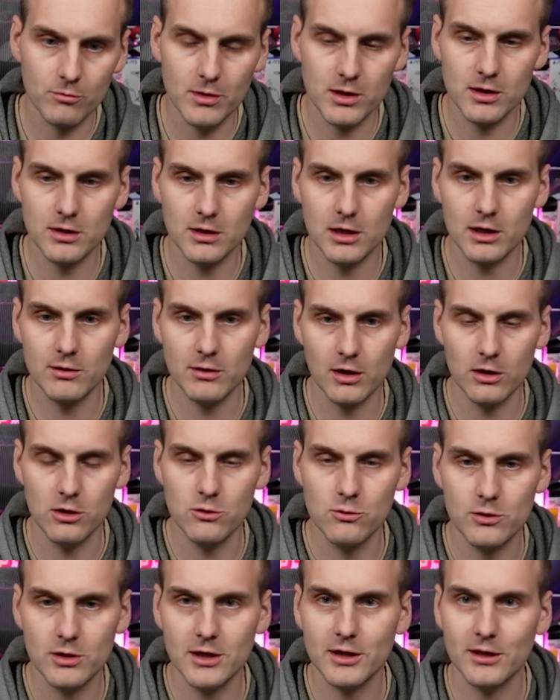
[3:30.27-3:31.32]
for me to see it and
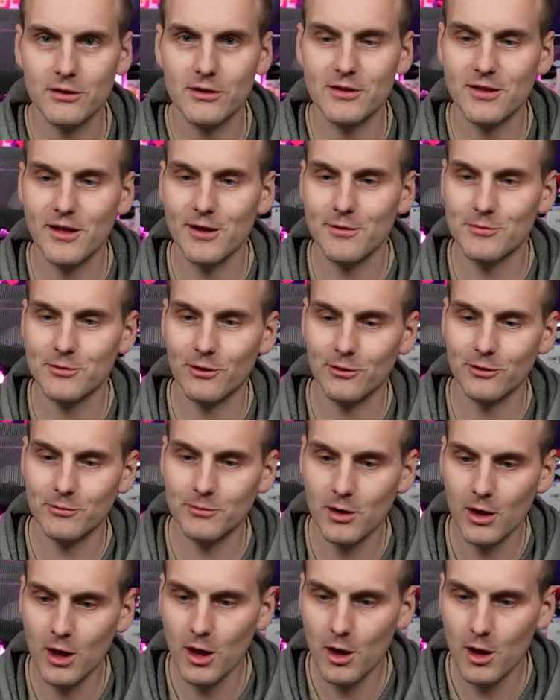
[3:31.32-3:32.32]
you see it at the same time.